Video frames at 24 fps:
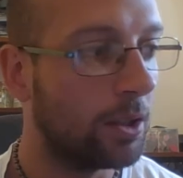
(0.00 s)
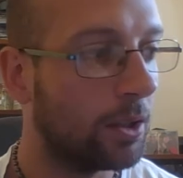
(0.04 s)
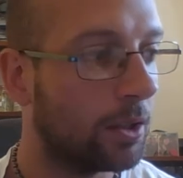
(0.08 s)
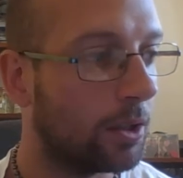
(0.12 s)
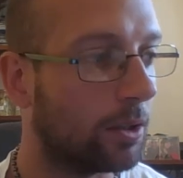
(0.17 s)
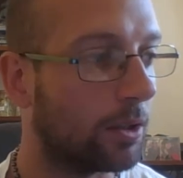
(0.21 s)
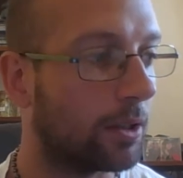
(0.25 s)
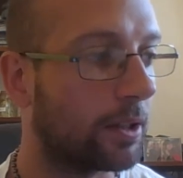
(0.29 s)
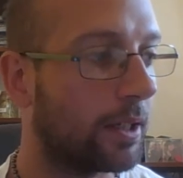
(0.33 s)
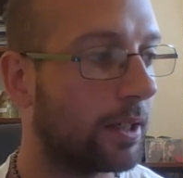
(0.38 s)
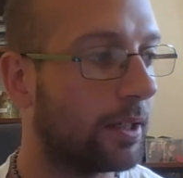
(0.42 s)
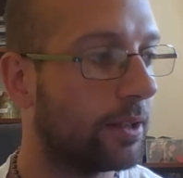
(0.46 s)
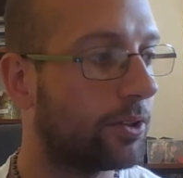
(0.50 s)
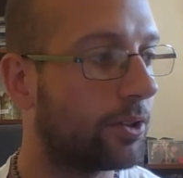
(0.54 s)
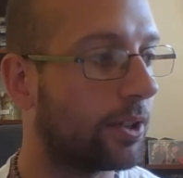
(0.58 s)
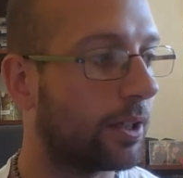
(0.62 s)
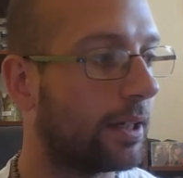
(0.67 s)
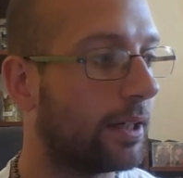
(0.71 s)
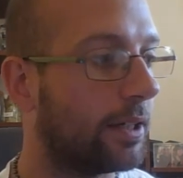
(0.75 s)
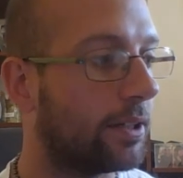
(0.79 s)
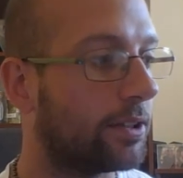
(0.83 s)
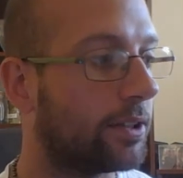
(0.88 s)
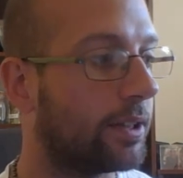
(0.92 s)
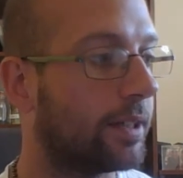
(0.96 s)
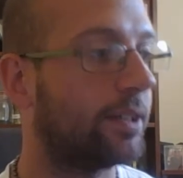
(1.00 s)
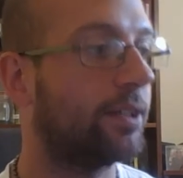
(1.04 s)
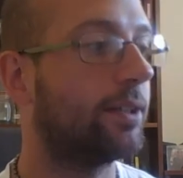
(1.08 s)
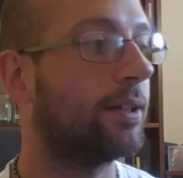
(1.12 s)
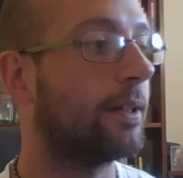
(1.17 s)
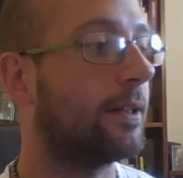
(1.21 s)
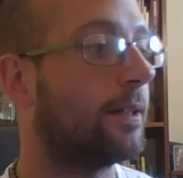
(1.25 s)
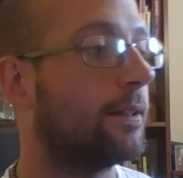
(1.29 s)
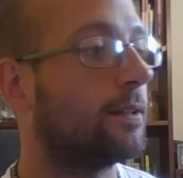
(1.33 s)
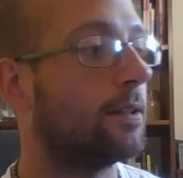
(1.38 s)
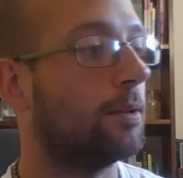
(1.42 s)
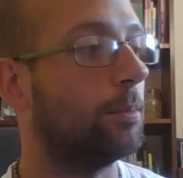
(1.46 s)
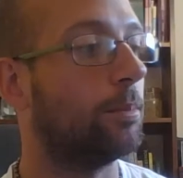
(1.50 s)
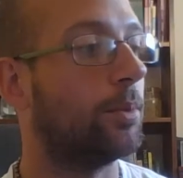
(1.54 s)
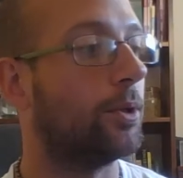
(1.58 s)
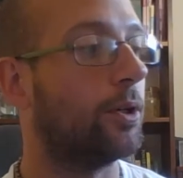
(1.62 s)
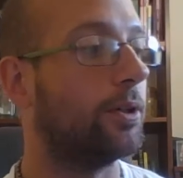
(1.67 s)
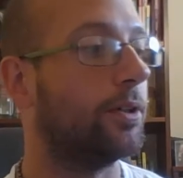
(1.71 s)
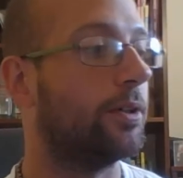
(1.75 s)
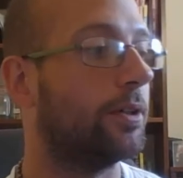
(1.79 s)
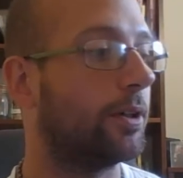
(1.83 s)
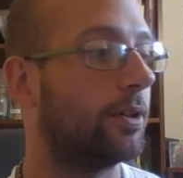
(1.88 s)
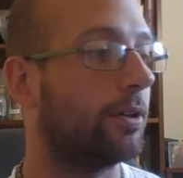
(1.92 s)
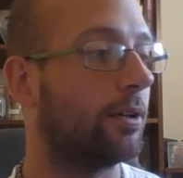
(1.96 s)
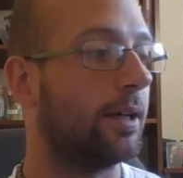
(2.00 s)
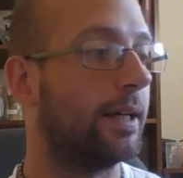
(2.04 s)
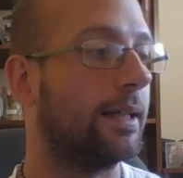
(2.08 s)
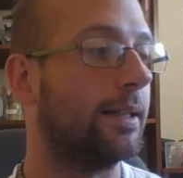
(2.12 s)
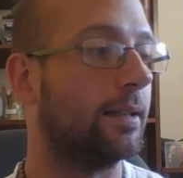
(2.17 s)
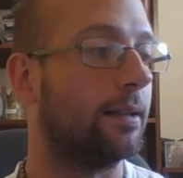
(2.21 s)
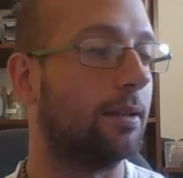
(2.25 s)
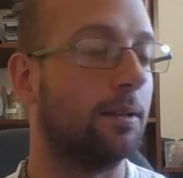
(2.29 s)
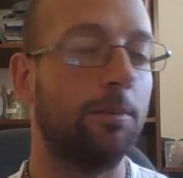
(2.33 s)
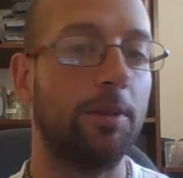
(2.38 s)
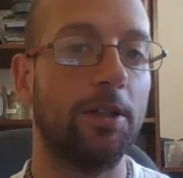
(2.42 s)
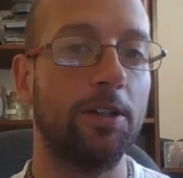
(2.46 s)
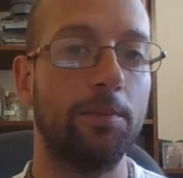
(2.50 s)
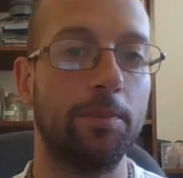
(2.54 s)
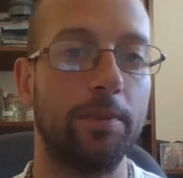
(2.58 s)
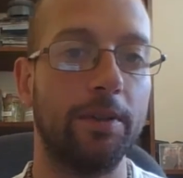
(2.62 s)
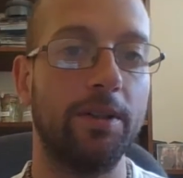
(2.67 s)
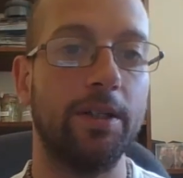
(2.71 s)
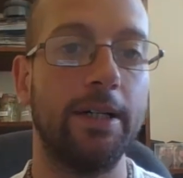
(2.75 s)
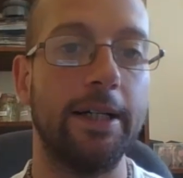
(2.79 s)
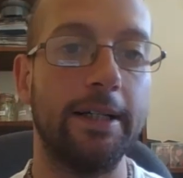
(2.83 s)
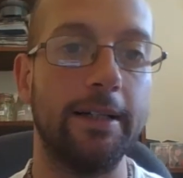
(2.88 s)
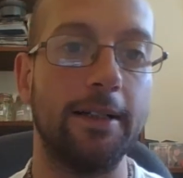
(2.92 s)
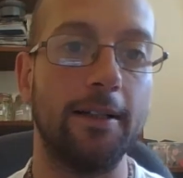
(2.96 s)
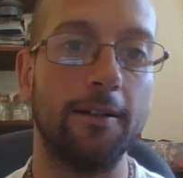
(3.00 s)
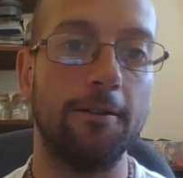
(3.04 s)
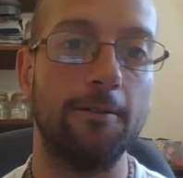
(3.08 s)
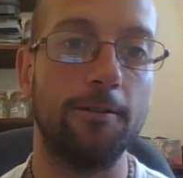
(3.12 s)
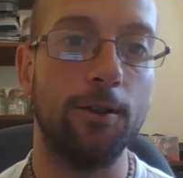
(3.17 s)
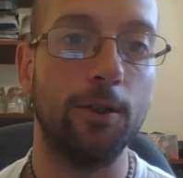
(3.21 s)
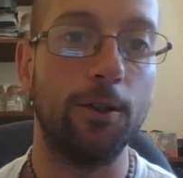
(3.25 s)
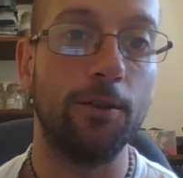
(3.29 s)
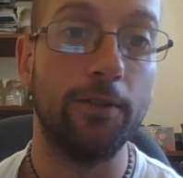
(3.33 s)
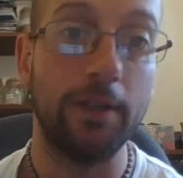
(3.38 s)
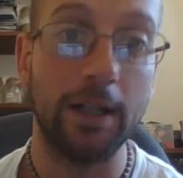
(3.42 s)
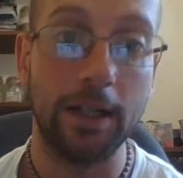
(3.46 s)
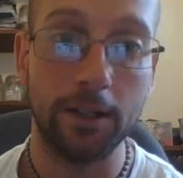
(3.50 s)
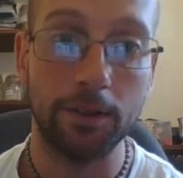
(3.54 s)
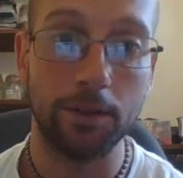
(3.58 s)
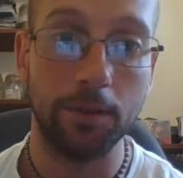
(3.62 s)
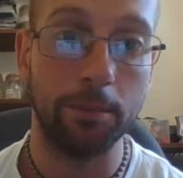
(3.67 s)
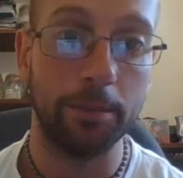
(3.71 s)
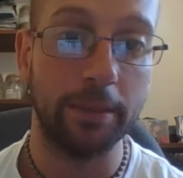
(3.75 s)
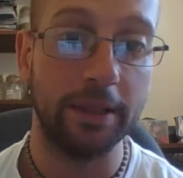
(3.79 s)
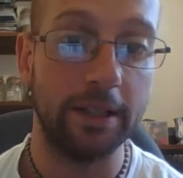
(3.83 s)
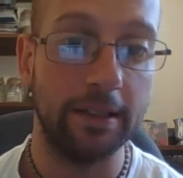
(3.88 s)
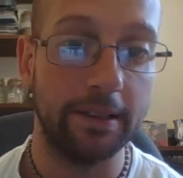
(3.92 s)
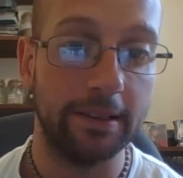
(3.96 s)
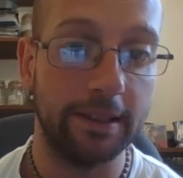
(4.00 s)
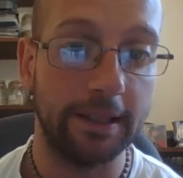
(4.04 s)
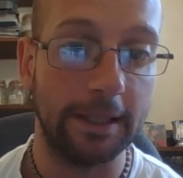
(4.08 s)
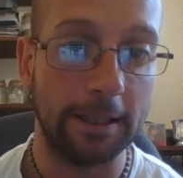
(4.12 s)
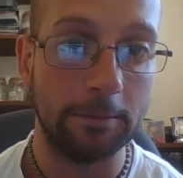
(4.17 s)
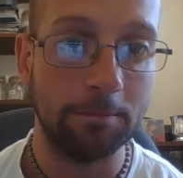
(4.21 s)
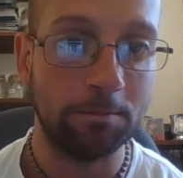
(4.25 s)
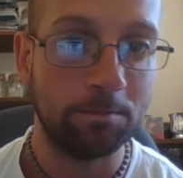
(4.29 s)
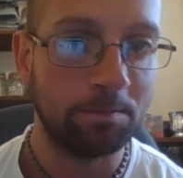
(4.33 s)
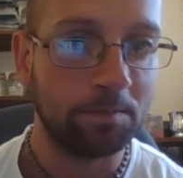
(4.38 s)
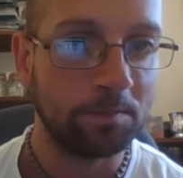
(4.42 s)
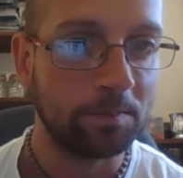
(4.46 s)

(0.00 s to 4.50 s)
Okay, so that is our starting point, the cradle, Mesopotamia, 4000 BC.